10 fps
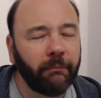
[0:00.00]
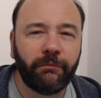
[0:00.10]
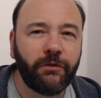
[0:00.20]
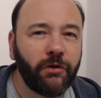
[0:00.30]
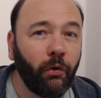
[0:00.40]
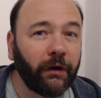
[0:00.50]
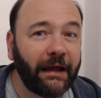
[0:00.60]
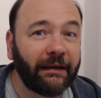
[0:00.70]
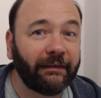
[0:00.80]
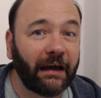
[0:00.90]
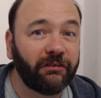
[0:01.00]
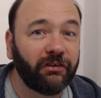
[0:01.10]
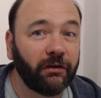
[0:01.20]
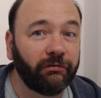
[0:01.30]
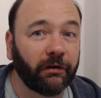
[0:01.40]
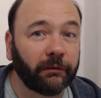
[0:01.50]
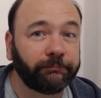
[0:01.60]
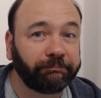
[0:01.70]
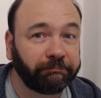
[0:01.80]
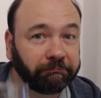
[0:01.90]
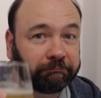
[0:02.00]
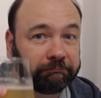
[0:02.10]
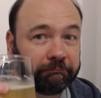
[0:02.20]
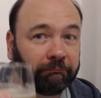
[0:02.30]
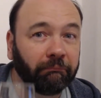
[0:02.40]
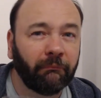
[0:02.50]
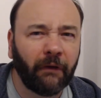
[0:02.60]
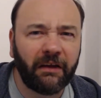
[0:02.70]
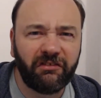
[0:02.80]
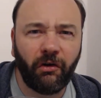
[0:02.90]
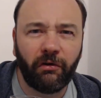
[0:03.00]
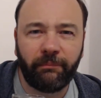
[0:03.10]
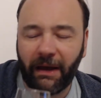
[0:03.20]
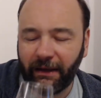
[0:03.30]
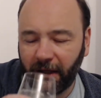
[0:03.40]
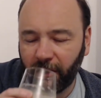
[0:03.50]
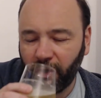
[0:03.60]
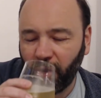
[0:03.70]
not getting that so far. Dive back in.